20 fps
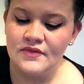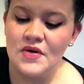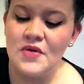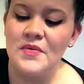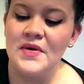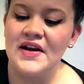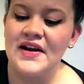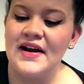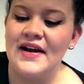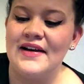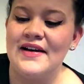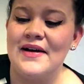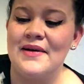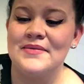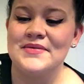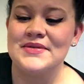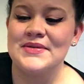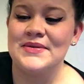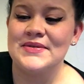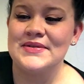Oh my god,
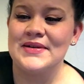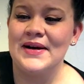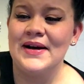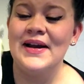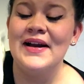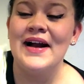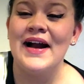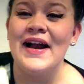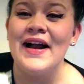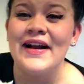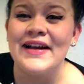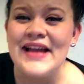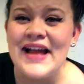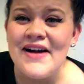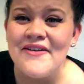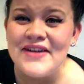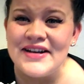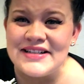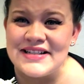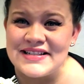I'm so sorry. I
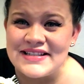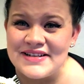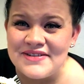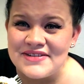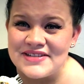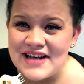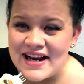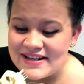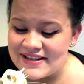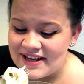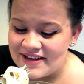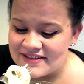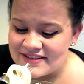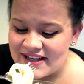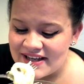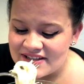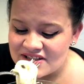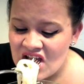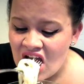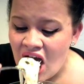can't wait to see what Chantal
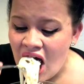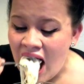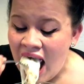says.